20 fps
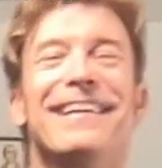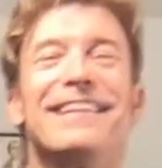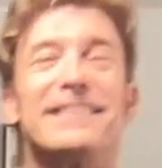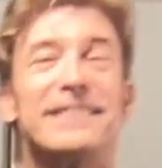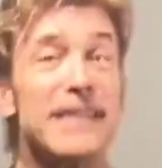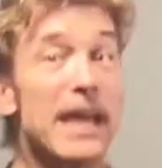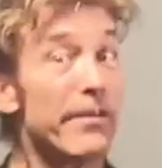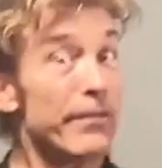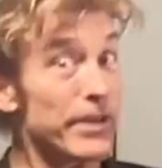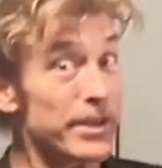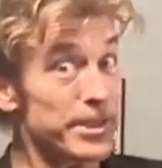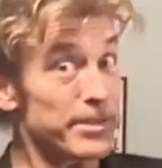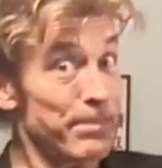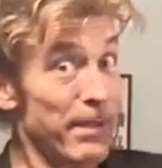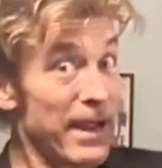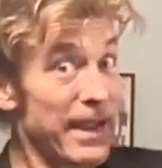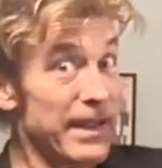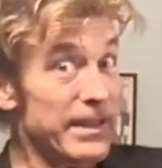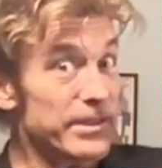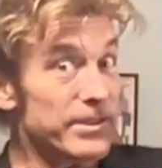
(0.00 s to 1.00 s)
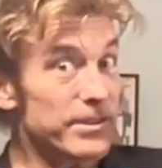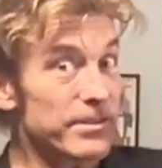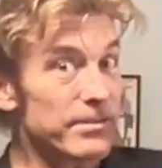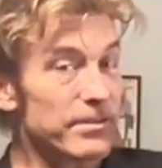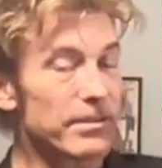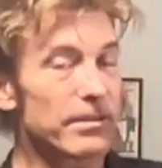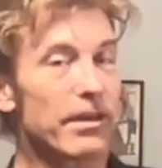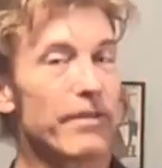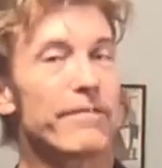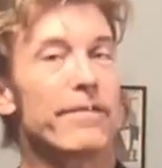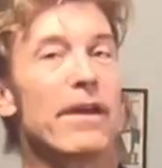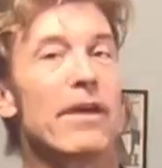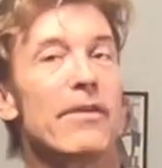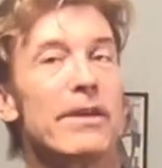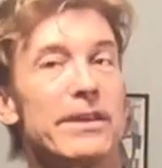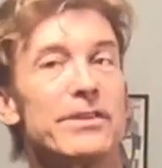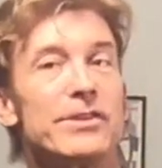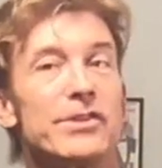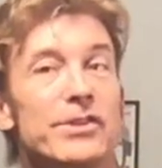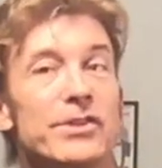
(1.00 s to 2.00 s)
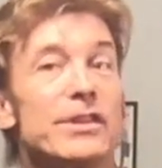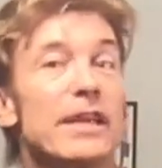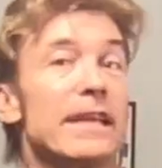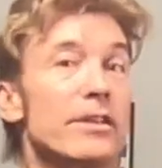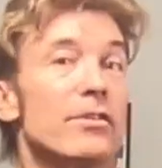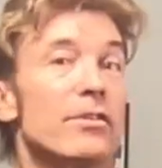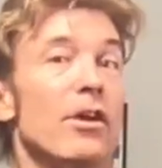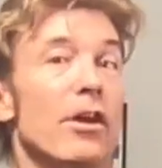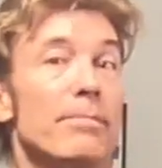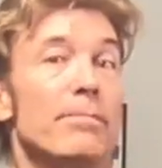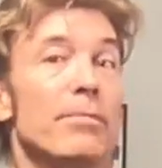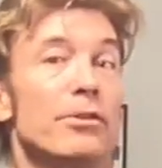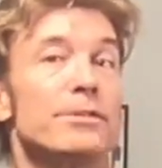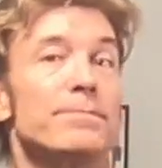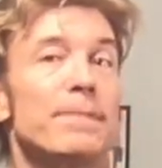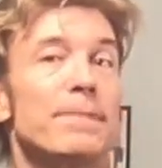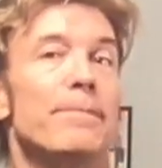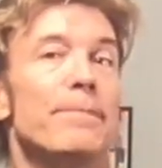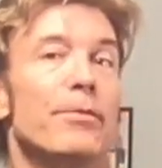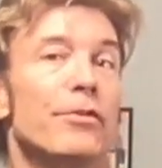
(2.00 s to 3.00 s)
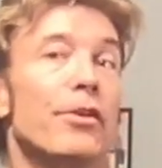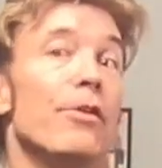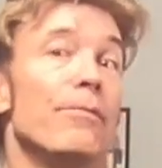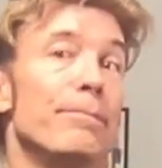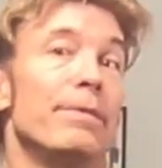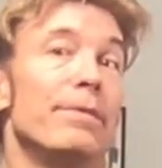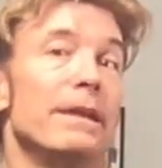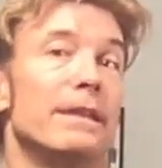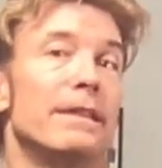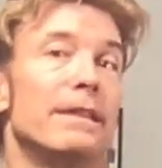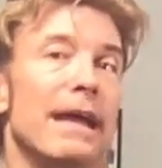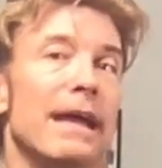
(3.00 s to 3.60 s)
Seven of spades, a very distinct card. Most people don't pick